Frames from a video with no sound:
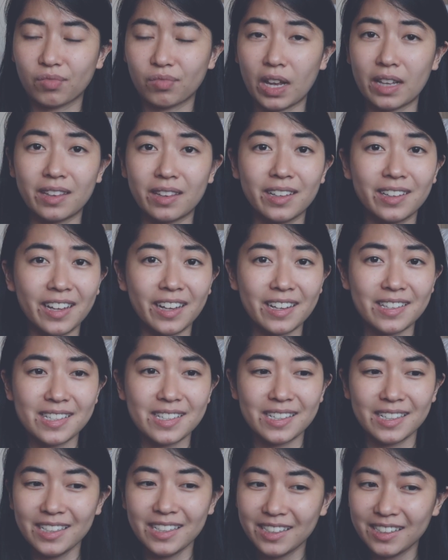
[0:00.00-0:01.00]
I think
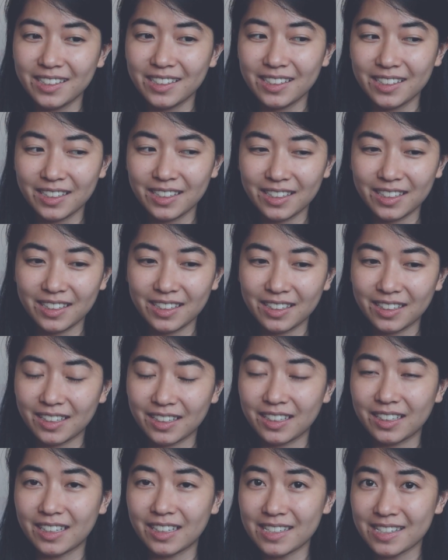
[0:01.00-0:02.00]
that's it.
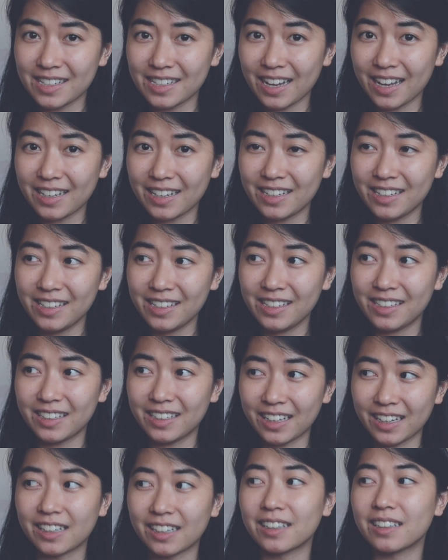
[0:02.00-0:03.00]
Is that it?
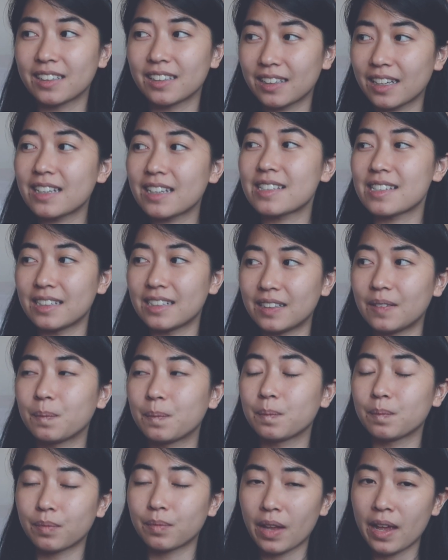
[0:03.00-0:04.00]
Yeah, that's it.
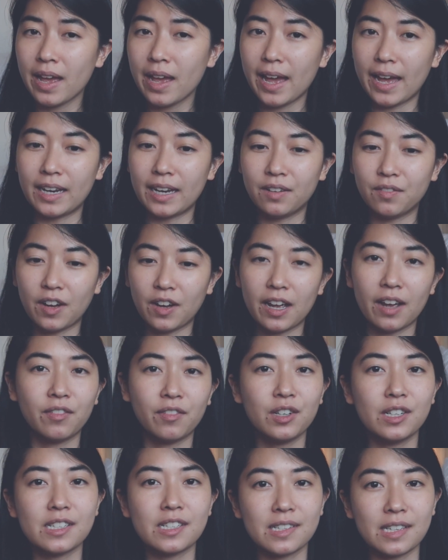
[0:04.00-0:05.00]
And if I
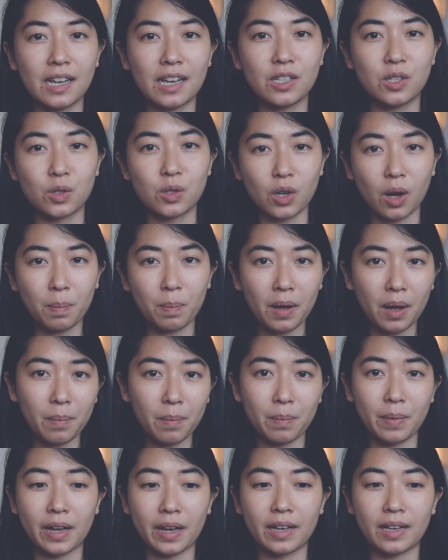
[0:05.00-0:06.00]
ever decide to top up
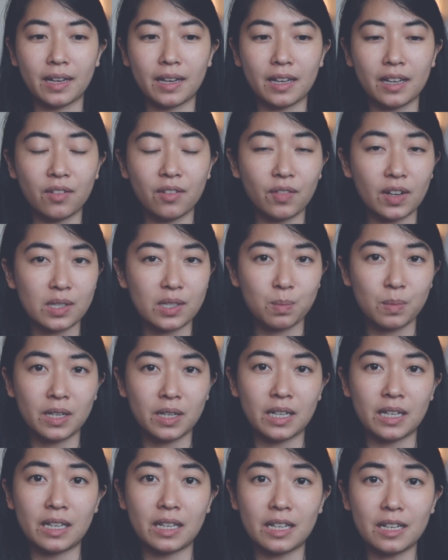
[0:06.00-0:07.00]
my
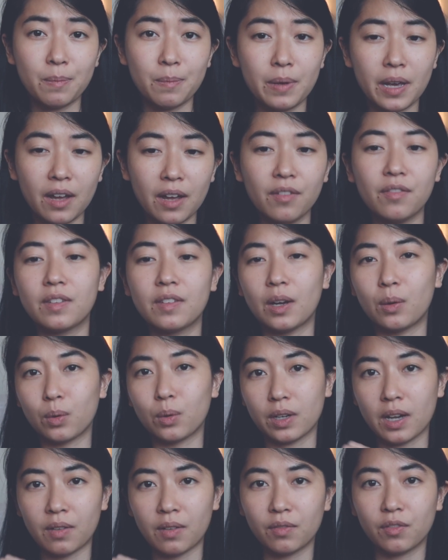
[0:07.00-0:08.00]
investment in EPF, that
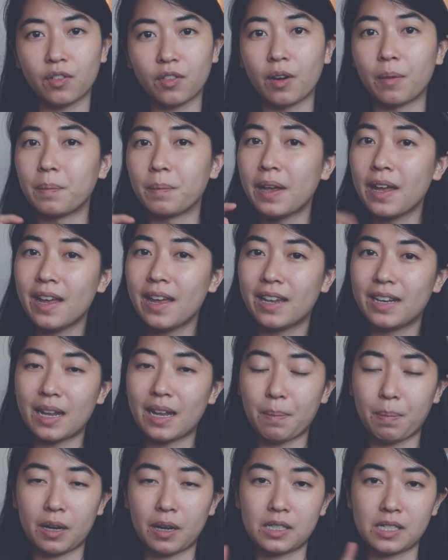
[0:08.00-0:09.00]
will come from
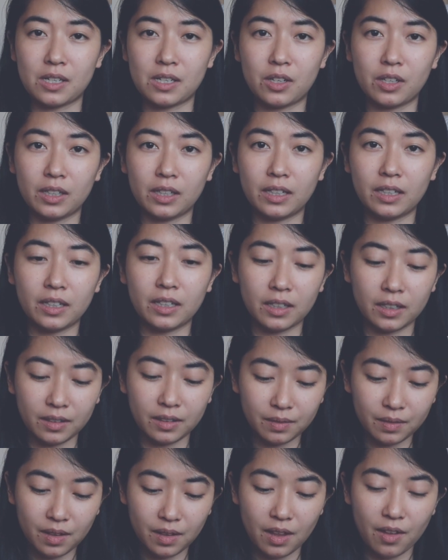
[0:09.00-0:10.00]
that
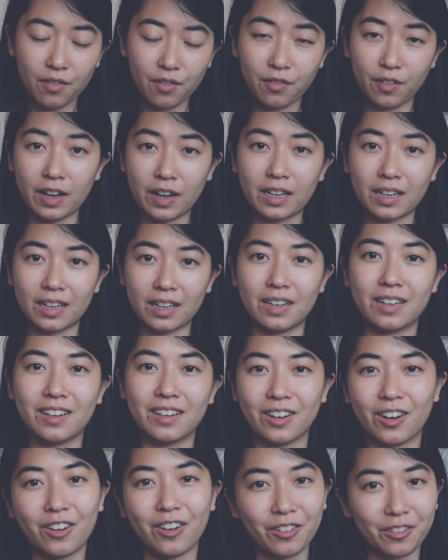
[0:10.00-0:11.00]
particular fund
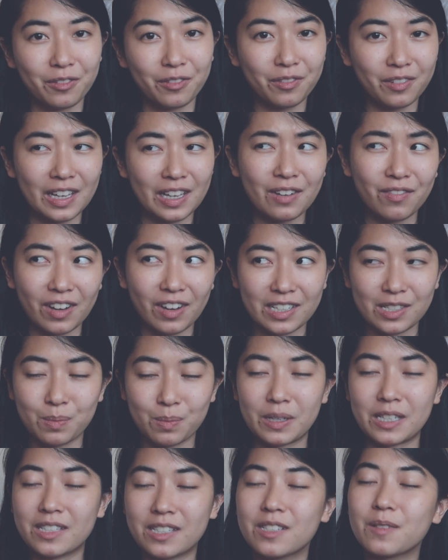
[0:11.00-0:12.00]
of
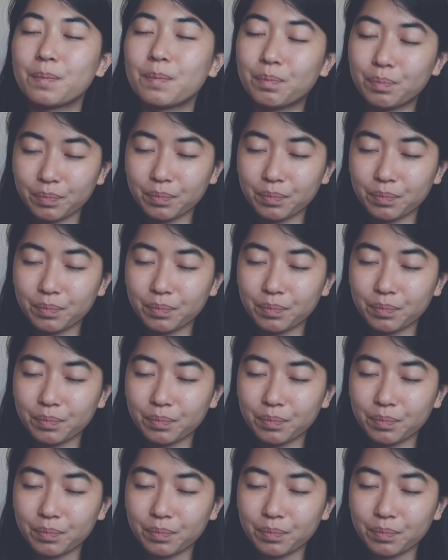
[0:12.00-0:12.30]
investments.